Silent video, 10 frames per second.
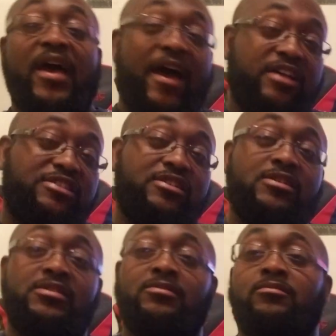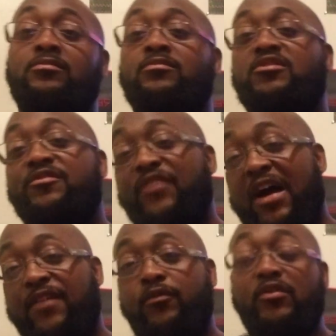action,
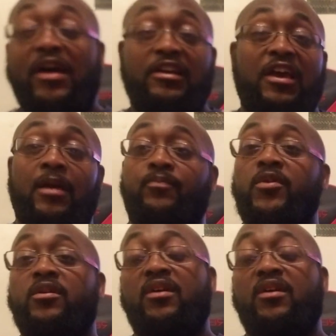survival kind of game.